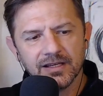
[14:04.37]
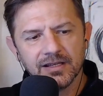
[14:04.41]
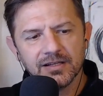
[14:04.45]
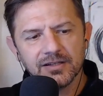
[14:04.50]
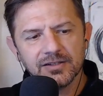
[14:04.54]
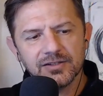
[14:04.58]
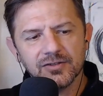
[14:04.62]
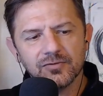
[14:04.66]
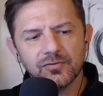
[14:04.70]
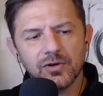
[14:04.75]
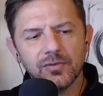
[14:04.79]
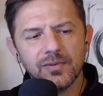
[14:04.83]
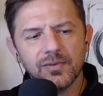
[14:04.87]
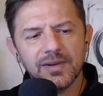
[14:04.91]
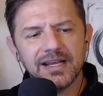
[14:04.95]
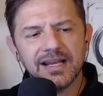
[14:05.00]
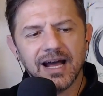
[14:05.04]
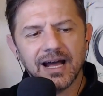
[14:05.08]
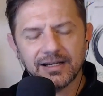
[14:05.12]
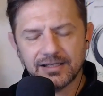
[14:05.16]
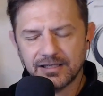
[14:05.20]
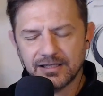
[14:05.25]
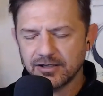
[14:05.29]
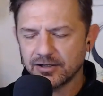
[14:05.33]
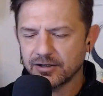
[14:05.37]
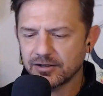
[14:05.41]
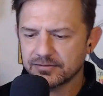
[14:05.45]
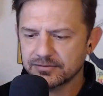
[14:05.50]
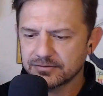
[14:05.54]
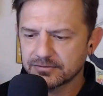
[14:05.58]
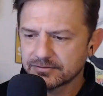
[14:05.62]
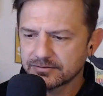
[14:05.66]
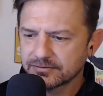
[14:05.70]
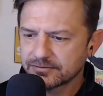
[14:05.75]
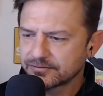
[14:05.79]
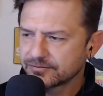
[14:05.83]
So what do we got here?
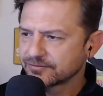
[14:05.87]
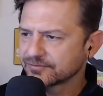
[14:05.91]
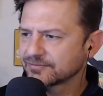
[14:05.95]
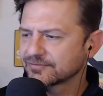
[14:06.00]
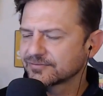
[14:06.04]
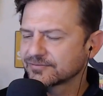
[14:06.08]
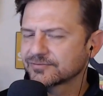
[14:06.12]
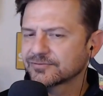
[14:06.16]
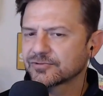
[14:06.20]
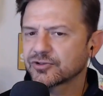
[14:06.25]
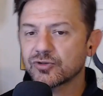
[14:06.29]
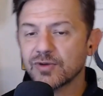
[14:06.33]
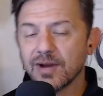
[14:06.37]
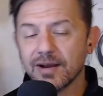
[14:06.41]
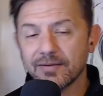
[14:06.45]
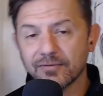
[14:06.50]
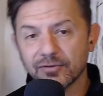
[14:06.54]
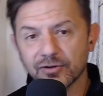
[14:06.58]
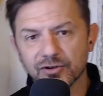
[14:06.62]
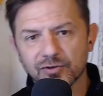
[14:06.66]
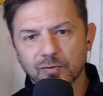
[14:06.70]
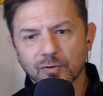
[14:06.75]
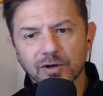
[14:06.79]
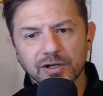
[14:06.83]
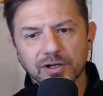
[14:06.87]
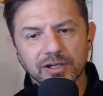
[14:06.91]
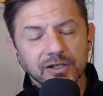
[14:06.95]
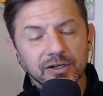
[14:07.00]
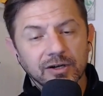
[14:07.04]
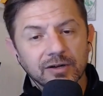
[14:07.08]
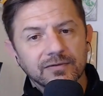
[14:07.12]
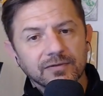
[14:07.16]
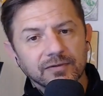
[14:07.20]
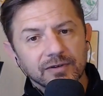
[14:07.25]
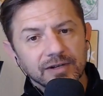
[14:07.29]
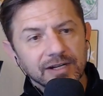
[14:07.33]
Trevor is working
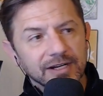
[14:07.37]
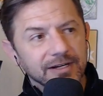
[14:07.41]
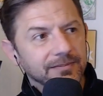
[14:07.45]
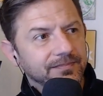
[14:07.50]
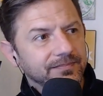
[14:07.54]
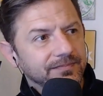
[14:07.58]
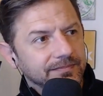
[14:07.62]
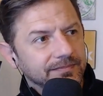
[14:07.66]
on freedom.